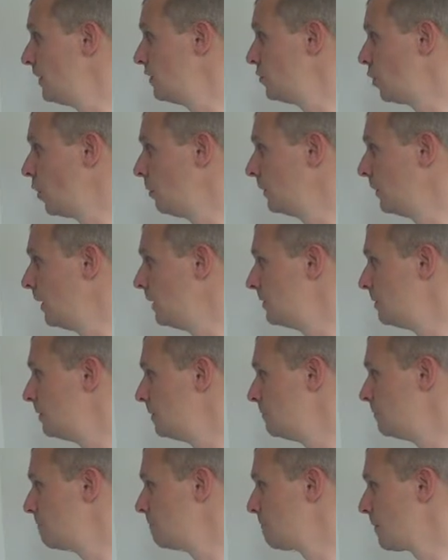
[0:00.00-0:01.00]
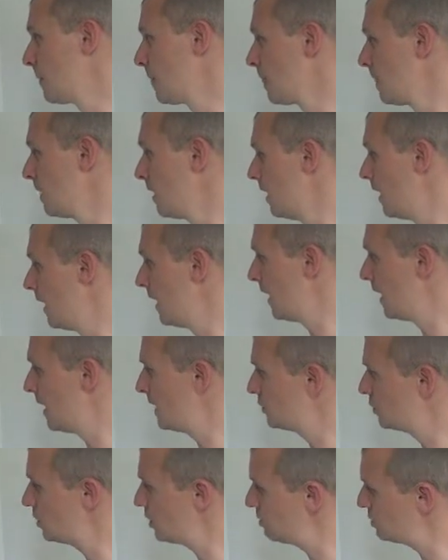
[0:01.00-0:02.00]
really dominate. Uh,
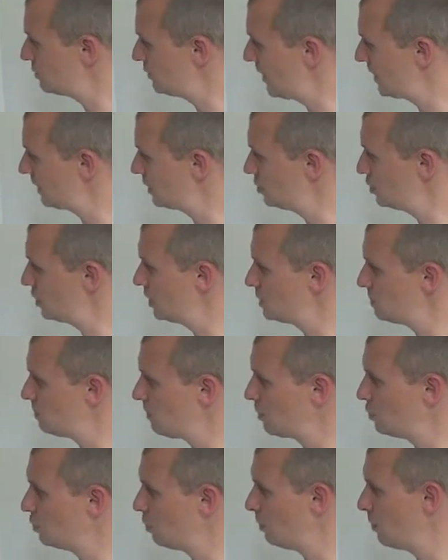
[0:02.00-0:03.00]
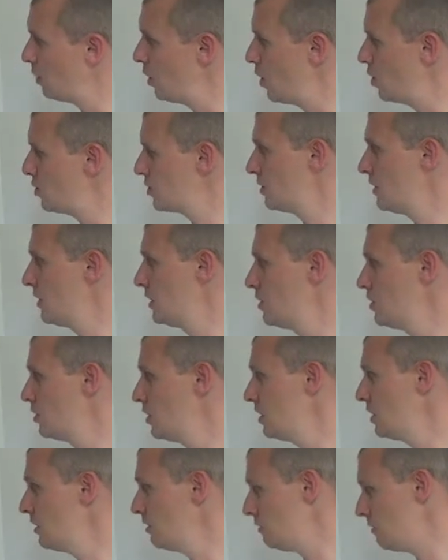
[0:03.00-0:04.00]
in terms of energy, it's around your personal
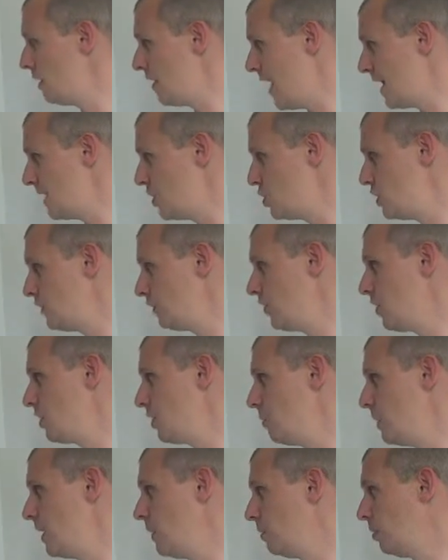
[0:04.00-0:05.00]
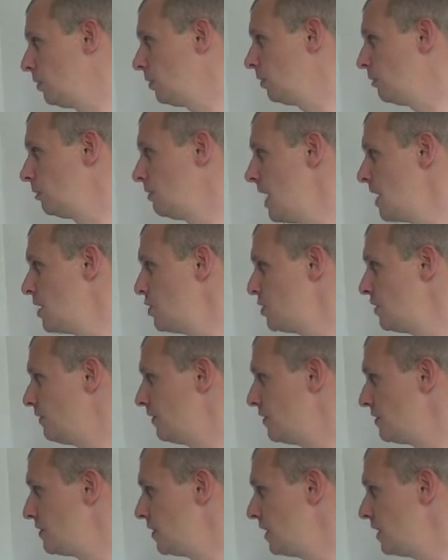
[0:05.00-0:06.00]
energy, energy for other people, energy
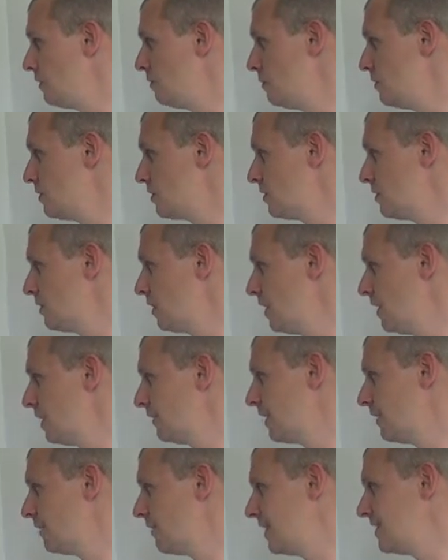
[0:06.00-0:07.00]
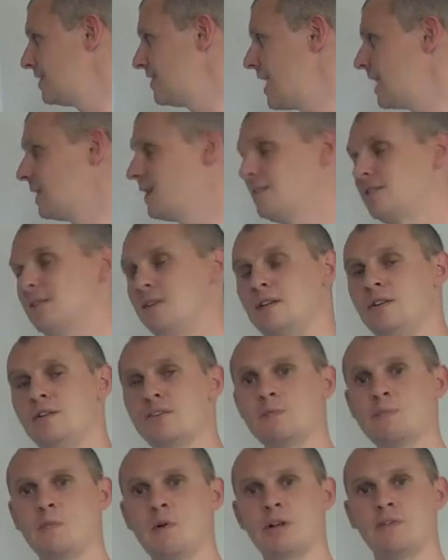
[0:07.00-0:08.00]
for teams, that vitality, your
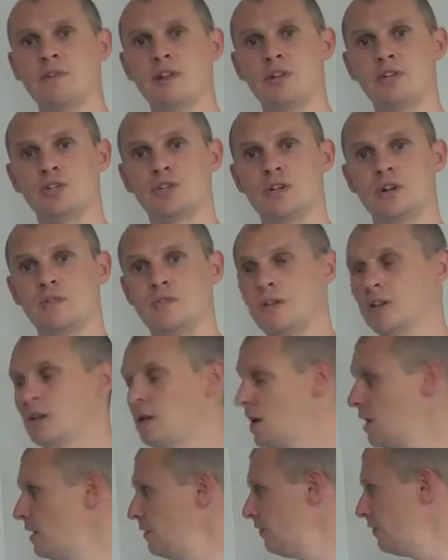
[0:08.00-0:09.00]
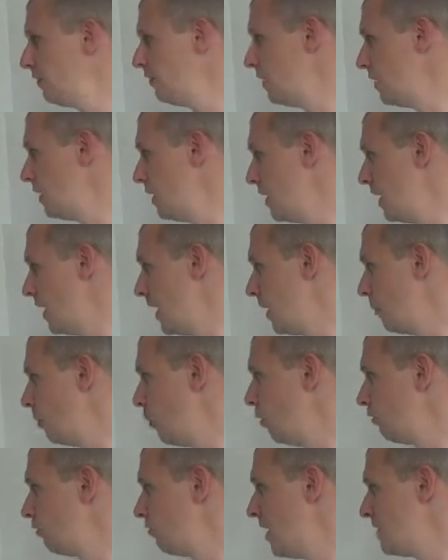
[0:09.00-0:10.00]
spread of energy over your life,
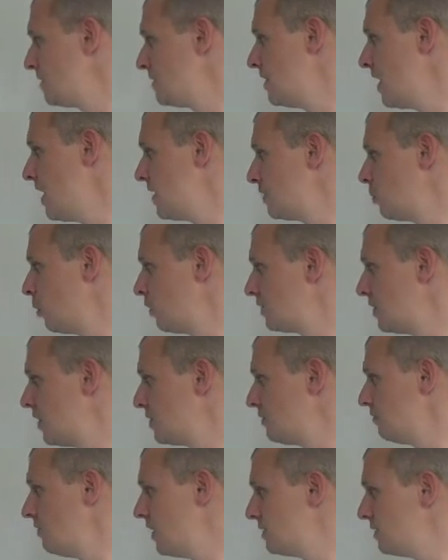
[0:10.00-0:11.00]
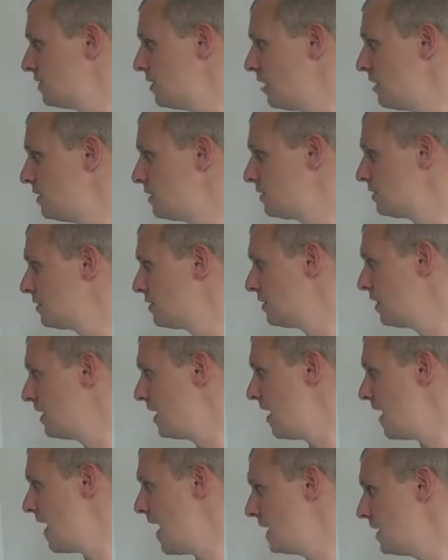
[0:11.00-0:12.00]
um, what resonates, what doesn't resonate,
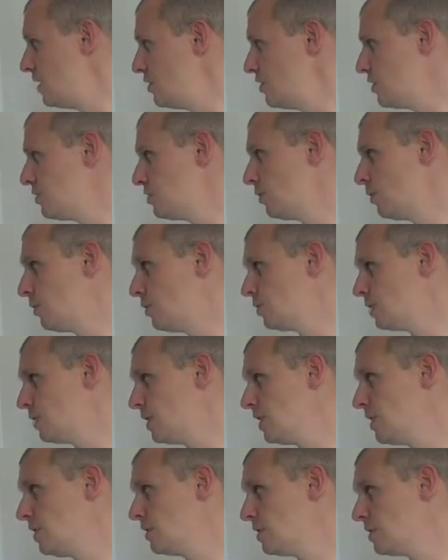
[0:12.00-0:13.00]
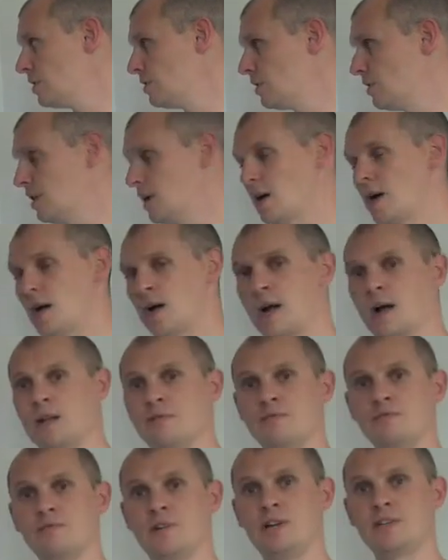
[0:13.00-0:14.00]
energy sources, uh,
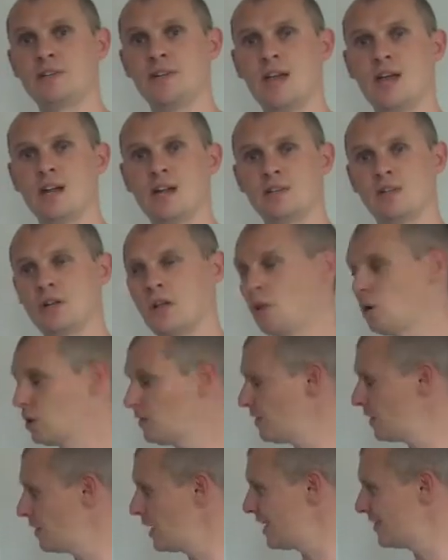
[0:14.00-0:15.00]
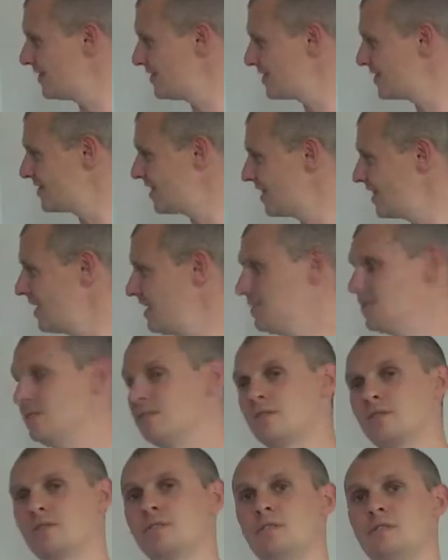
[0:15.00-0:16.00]
and really taking a lot of the kind of
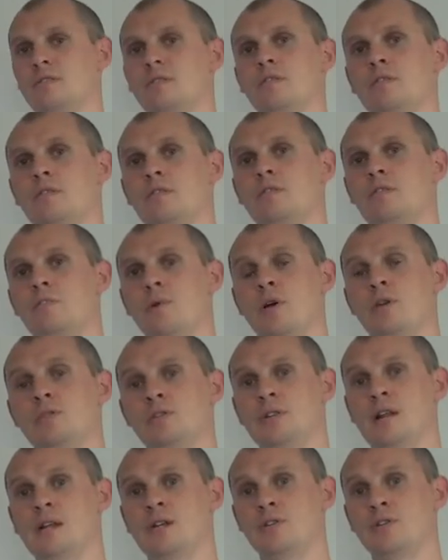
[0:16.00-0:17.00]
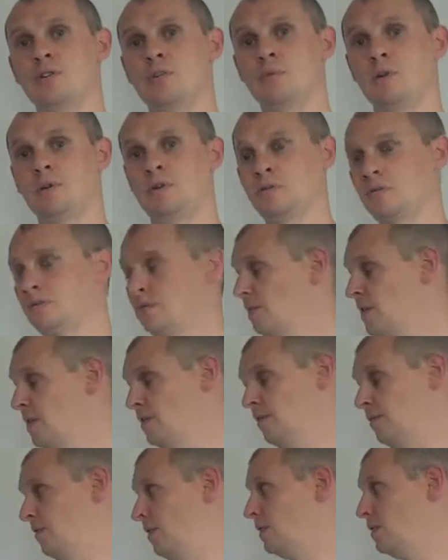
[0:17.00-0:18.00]
science with personal energy because
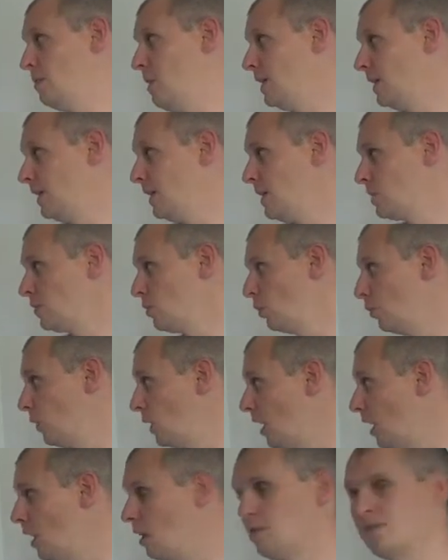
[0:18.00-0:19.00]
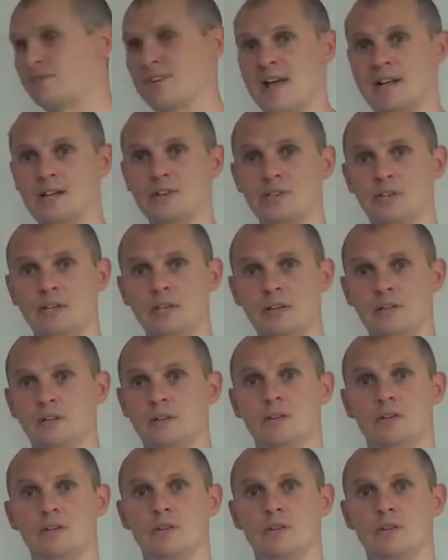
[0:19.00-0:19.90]
fundamentally that's all we are is energy